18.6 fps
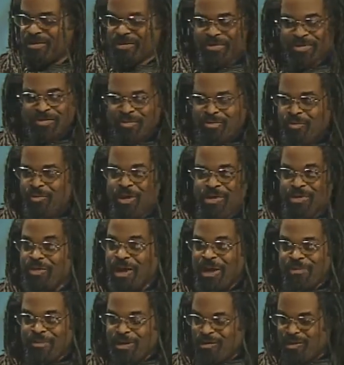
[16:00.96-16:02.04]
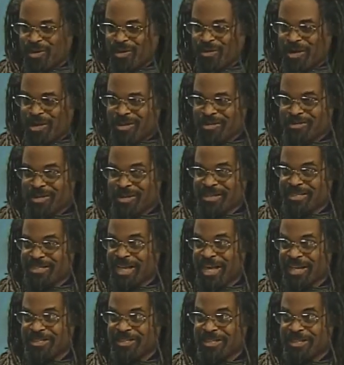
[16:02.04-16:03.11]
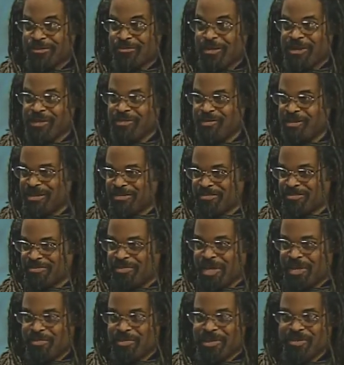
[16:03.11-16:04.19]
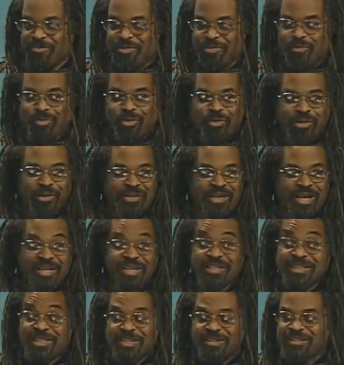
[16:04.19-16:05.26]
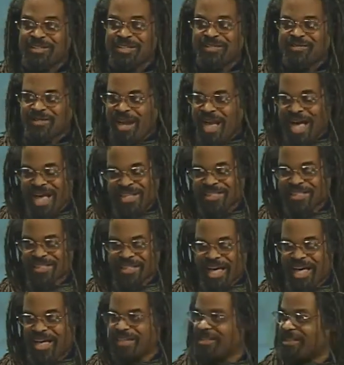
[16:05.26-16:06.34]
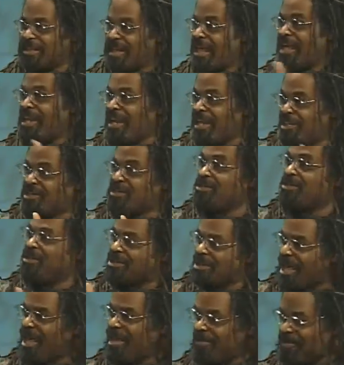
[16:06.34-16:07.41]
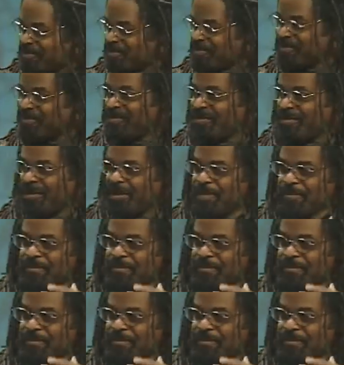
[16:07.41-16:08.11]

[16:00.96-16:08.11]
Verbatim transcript: Whether I'm overqualified is actually irrelevant, maybe even borderline illegal to even ask that. Can I do the job? Right?